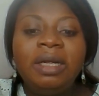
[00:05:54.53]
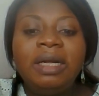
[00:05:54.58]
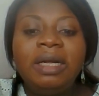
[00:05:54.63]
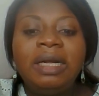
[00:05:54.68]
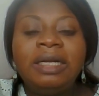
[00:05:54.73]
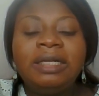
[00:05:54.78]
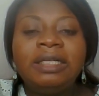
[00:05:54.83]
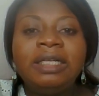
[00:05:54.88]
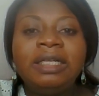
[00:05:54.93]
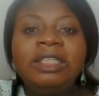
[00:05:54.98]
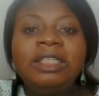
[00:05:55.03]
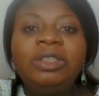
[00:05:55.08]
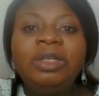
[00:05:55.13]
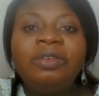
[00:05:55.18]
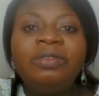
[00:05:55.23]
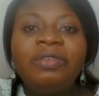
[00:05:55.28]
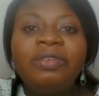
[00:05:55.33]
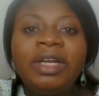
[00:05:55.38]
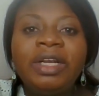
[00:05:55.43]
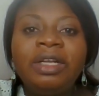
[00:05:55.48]
and
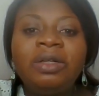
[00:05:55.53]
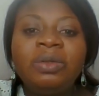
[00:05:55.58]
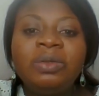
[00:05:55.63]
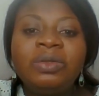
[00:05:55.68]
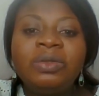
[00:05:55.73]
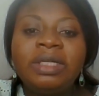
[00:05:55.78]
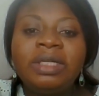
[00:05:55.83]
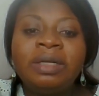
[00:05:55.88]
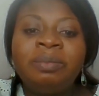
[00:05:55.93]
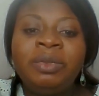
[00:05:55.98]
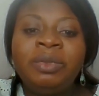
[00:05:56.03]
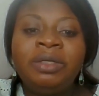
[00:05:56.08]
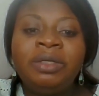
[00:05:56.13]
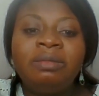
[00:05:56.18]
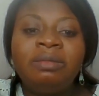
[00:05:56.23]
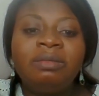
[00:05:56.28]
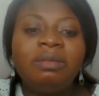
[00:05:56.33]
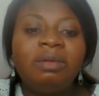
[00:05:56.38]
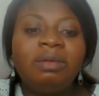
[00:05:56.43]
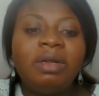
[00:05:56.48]
electric vehicles are
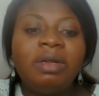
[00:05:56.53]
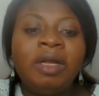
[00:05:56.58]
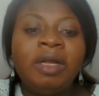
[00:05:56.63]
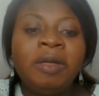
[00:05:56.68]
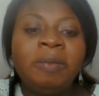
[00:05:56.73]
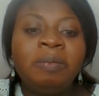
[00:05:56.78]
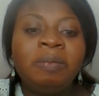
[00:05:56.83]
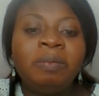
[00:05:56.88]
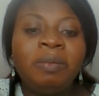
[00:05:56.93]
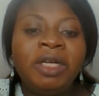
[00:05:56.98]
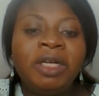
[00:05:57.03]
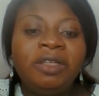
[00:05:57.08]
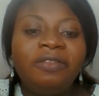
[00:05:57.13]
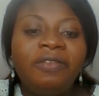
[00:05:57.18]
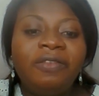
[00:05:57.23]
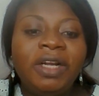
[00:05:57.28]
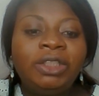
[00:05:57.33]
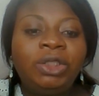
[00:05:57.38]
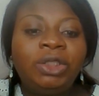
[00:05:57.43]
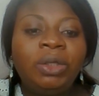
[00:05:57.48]
being
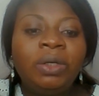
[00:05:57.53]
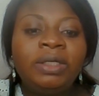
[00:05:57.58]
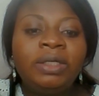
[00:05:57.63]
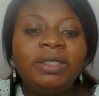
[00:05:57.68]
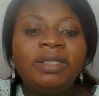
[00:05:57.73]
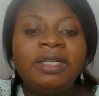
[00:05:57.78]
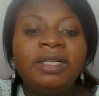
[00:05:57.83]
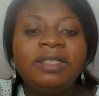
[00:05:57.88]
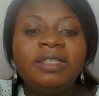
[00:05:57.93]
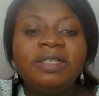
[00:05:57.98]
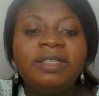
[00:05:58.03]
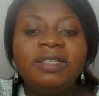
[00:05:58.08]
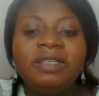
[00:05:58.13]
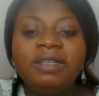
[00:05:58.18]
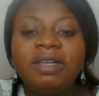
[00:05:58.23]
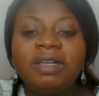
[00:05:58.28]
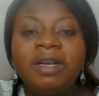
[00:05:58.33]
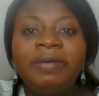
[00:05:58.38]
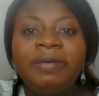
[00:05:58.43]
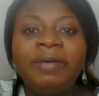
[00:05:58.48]
manufactured, then this
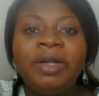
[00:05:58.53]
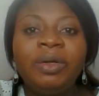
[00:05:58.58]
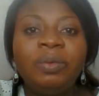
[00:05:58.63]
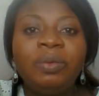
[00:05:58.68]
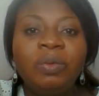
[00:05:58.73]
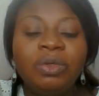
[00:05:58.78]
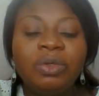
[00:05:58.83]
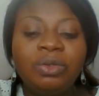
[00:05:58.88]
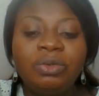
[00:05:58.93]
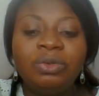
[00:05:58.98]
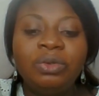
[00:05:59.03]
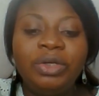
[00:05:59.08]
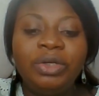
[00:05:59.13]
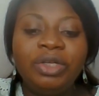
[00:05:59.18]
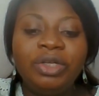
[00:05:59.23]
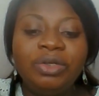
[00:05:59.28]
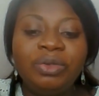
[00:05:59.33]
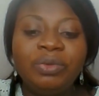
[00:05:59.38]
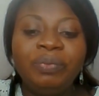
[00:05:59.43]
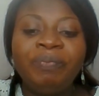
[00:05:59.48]
is a career you want to
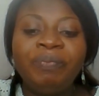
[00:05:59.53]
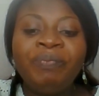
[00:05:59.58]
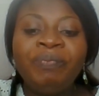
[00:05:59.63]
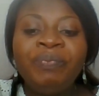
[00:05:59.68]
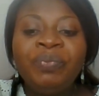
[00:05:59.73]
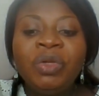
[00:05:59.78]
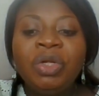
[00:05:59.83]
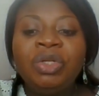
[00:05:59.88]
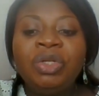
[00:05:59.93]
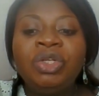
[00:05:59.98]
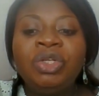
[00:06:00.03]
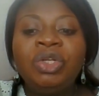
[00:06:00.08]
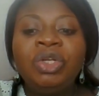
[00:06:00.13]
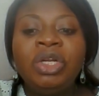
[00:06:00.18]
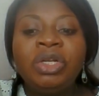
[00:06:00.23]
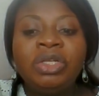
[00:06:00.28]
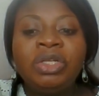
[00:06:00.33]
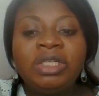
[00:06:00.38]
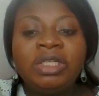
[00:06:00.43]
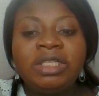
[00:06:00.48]
look into. Do
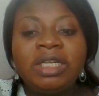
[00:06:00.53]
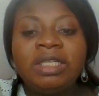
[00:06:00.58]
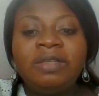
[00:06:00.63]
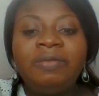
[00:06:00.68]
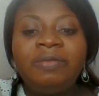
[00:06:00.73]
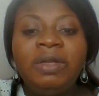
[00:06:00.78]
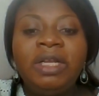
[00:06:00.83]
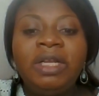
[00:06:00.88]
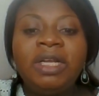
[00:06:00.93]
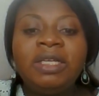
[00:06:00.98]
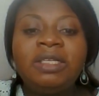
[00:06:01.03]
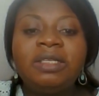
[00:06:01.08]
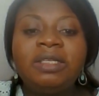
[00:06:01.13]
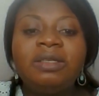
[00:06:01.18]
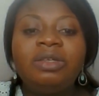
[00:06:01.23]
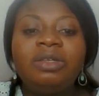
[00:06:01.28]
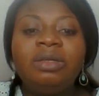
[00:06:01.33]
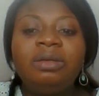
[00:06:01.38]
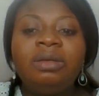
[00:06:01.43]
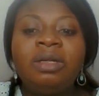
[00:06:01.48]
you need a certificate?
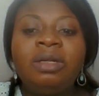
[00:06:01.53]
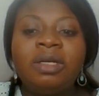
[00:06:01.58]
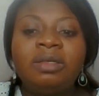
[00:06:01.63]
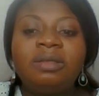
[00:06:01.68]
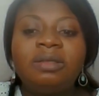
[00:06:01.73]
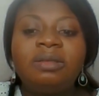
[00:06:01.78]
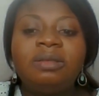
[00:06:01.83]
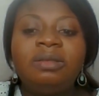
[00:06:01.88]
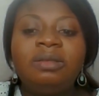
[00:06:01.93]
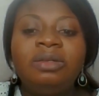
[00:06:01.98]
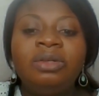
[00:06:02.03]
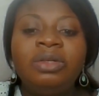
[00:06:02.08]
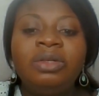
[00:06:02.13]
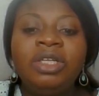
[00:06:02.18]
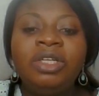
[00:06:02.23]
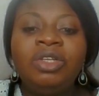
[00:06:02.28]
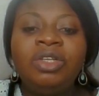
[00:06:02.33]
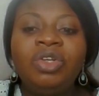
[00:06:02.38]
Yes, you need